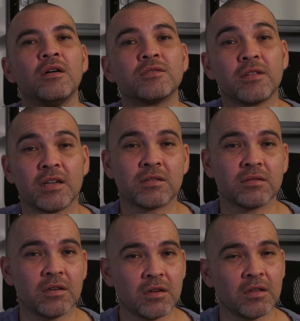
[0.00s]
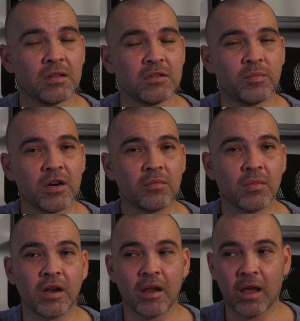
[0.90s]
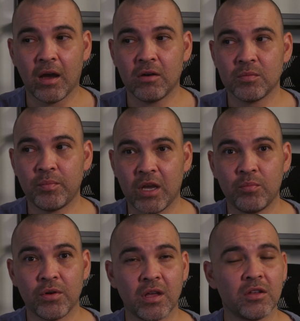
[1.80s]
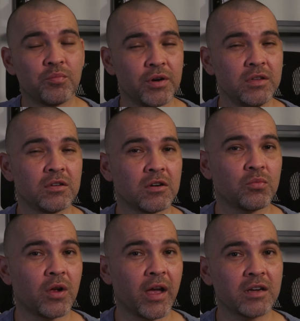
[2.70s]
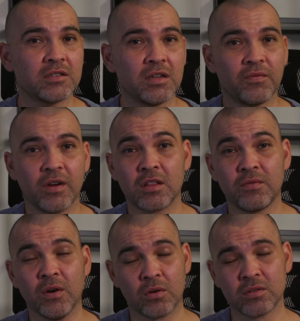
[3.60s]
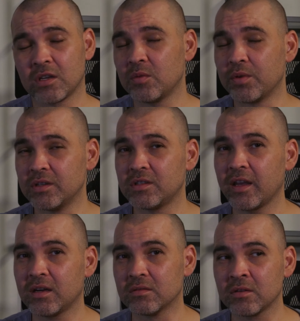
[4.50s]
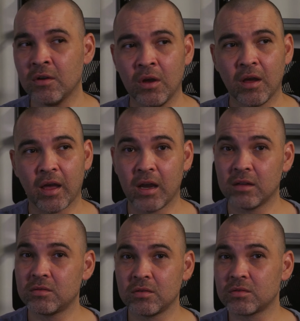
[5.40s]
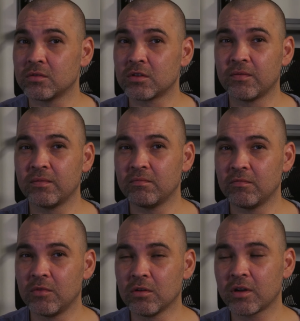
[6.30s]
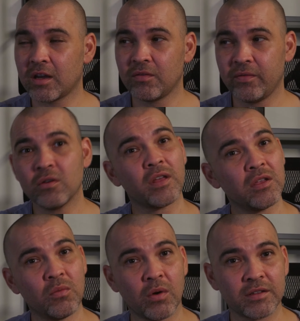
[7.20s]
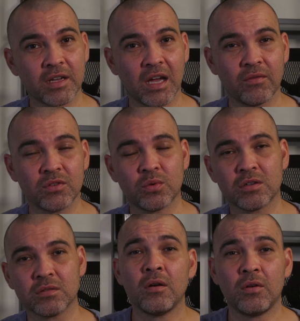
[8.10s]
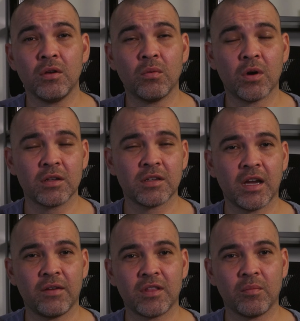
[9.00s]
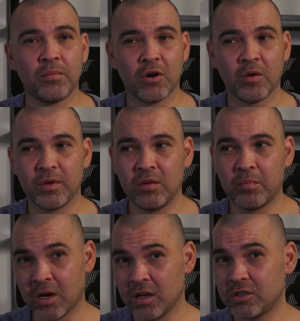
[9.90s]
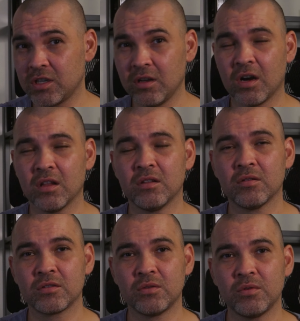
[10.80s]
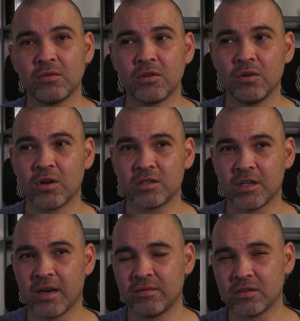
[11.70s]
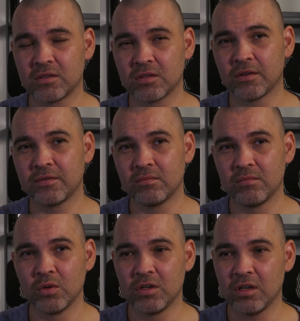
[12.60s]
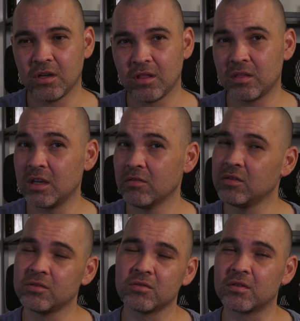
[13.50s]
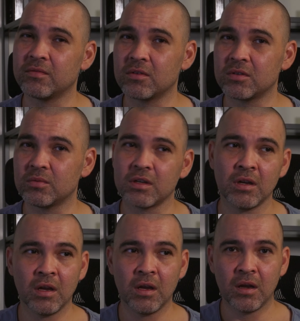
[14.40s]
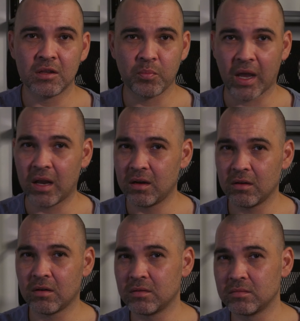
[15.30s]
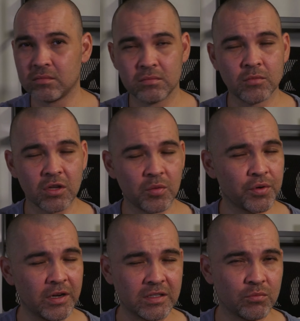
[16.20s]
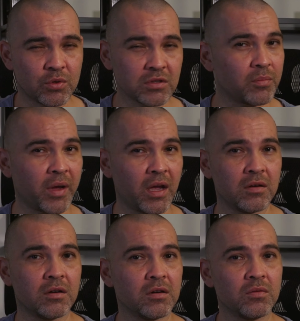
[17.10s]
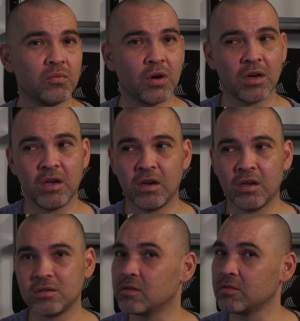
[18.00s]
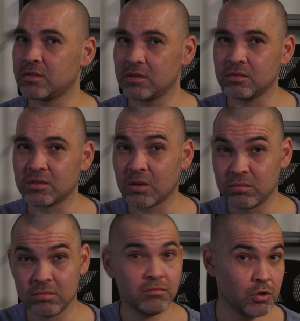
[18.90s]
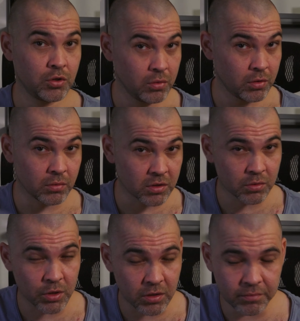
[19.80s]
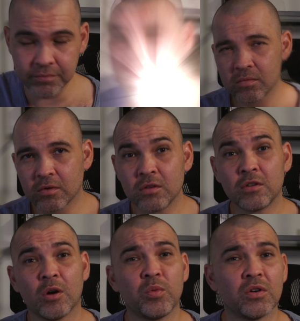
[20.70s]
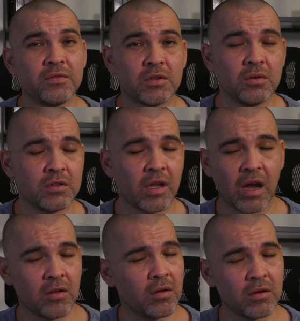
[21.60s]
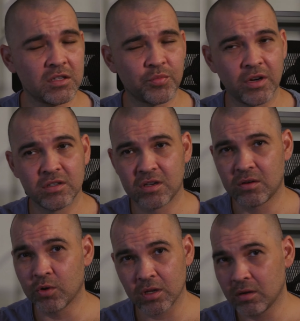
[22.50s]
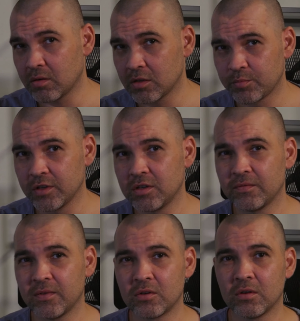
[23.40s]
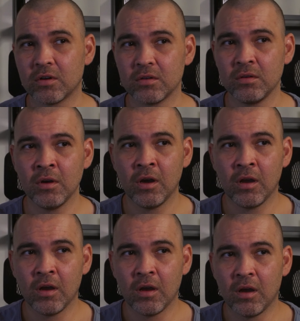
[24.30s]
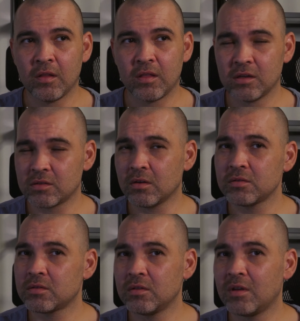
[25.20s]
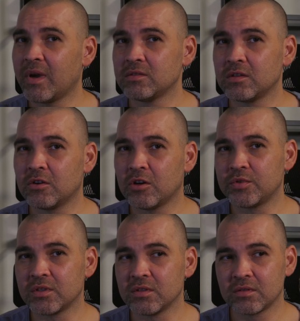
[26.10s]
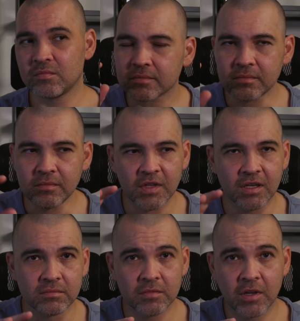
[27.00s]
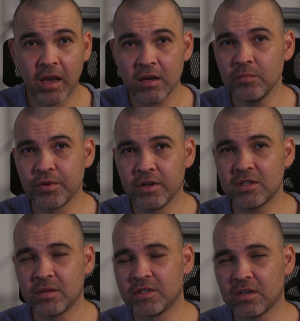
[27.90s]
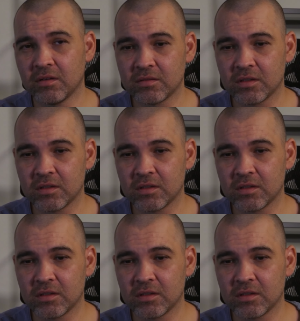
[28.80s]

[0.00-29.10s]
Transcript: So that's another thing to bear in mind, how the paper that you're printing on will actually affect the photos that you're printing out and the sort of look and feel that you want it to have as well. Do you want it to have that poppy, punchy color look to it, or do you want it to have that soft, moody, ethereal sort of look to it? Depending on what you're printing will depend on what it is you're going to use and should use as well. On top of choosing how you're going to print it and what you're going to print your photo on, There's also the mounting options. Now, getting prints themselves